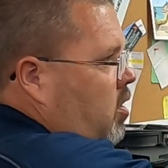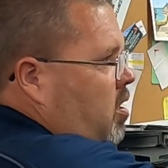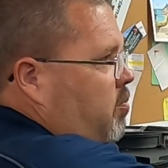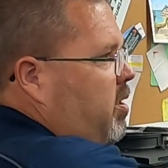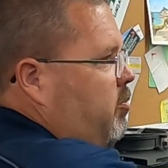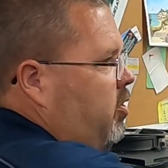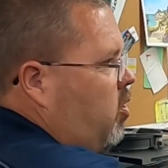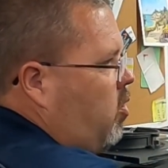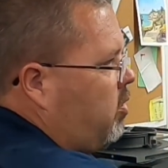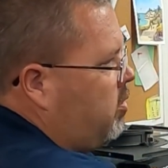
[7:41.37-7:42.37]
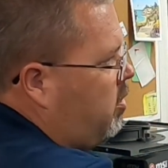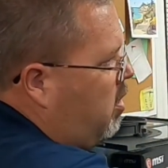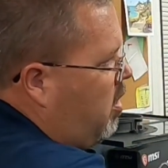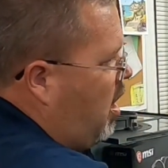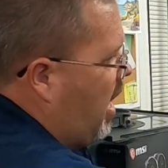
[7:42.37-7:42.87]
memory card.
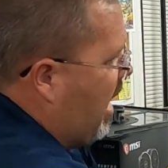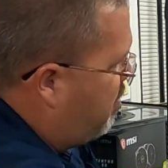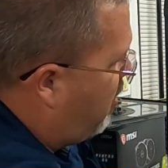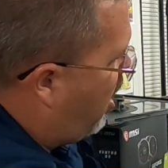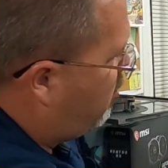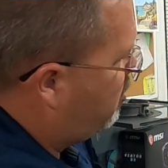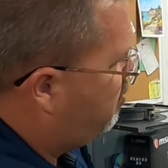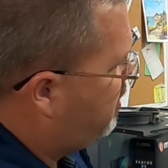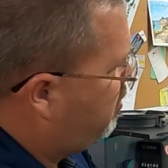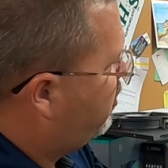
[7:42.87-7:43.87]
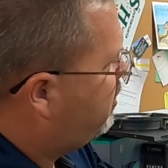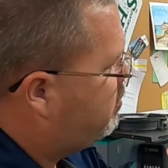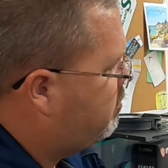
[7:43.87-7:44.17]
I bought new memory